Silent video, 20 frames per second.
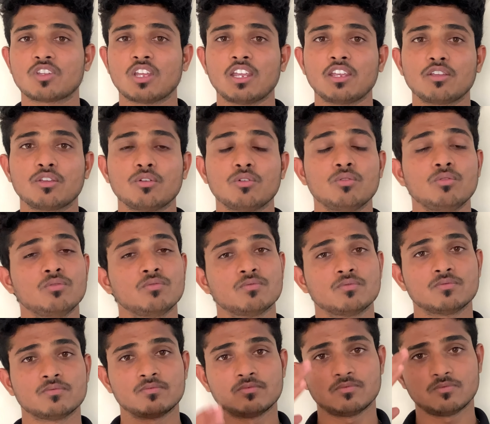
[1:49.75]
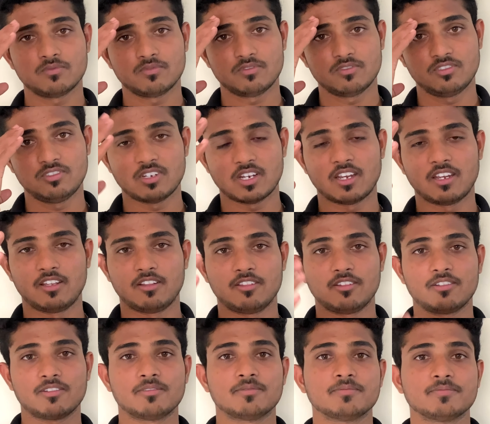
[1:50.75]
thank you. Jai
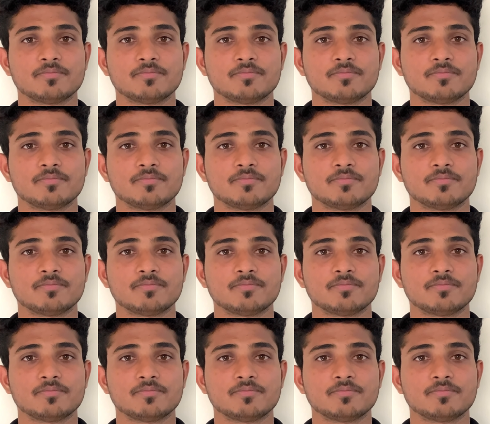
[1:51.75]
Hind.